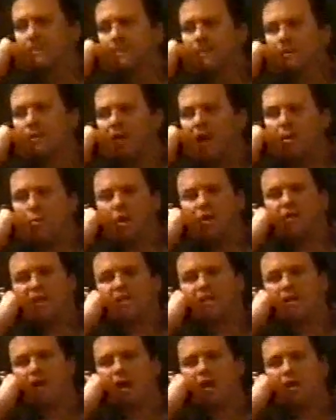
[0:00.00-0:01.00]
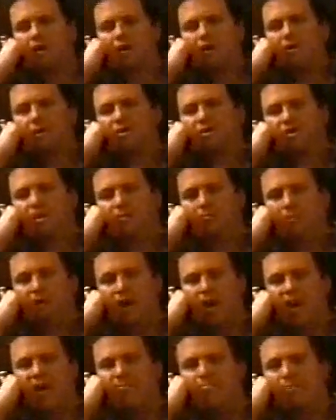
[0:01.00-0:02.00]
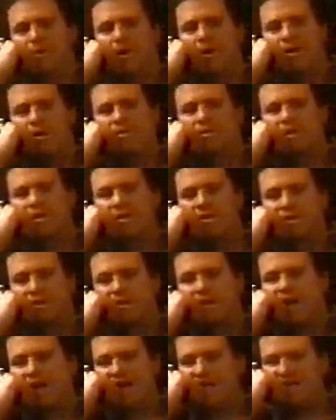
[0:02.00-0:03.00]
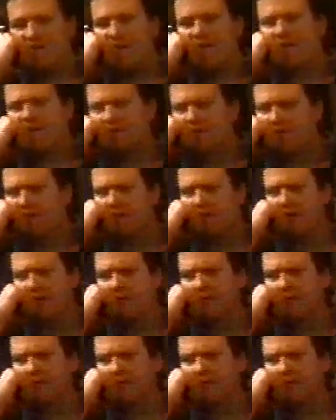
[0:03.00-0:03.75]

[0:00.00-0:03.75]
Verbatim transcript: Look, I want that con artist behind bars tonight. Is that clear?